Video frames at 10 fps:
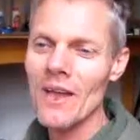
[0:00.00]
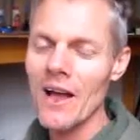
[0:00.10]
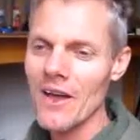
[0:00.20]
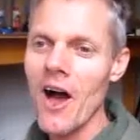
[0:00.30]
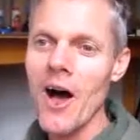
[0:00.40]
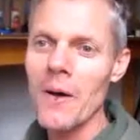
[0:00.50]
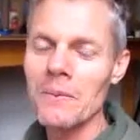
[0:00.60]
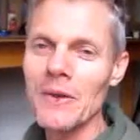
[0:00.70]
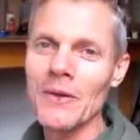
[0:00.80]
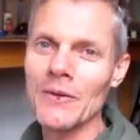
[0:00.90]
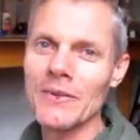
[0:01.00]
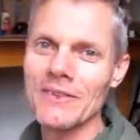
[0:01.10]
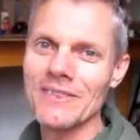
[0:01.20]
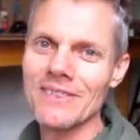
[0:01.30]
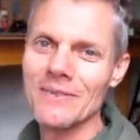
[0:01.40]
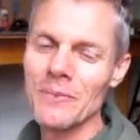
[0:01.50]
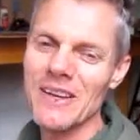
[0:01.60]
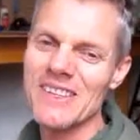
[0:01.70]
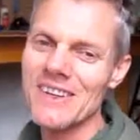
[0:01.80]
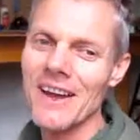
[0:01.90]
A commune. But
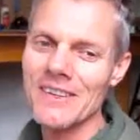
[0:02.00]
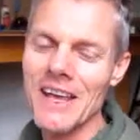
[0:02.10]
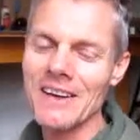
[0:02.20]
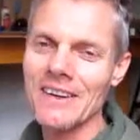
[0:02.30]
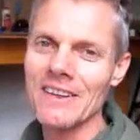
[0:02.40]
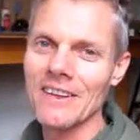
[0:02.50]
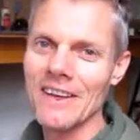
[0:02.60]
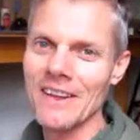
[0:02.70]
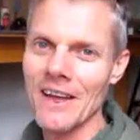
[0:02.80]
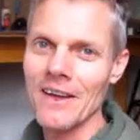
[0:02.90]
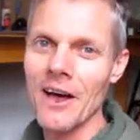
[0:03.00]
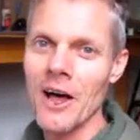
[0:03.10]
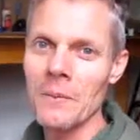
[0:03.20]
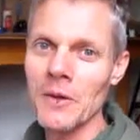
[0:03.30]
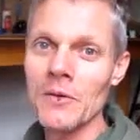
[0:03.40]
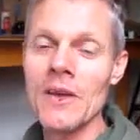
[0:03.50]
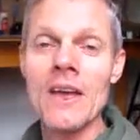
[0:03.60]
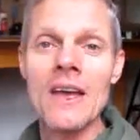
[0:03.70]
it's not technically a commune.